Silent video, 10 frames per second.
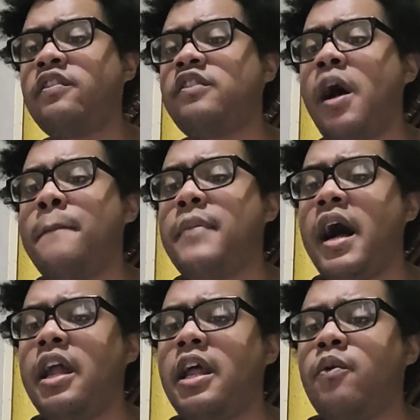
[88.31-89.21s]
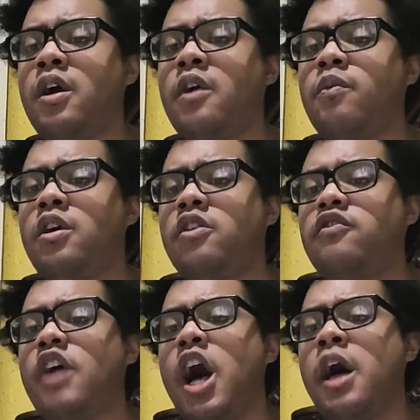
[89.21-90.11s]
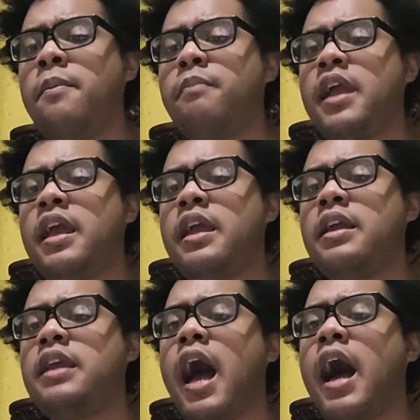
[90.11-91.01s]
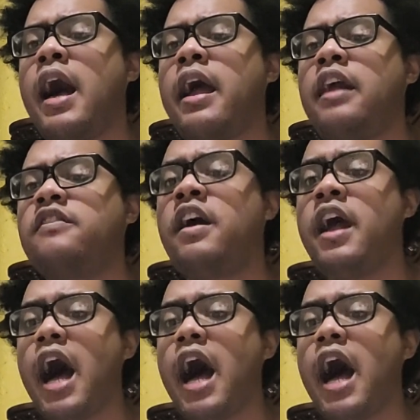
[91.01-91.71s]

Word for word: Somebody will adore me eyes.